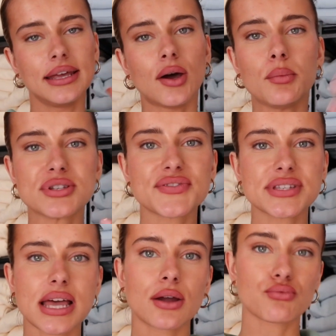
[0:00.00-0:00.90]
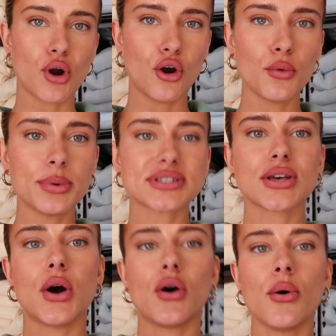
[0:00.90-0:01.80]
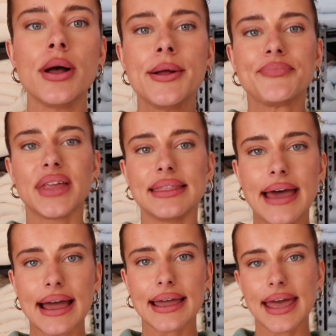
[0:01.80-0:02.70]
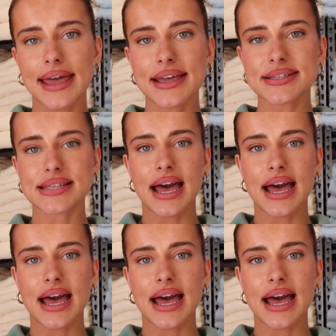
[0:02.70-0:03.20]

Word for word: It almost feels like a robe, so in that case,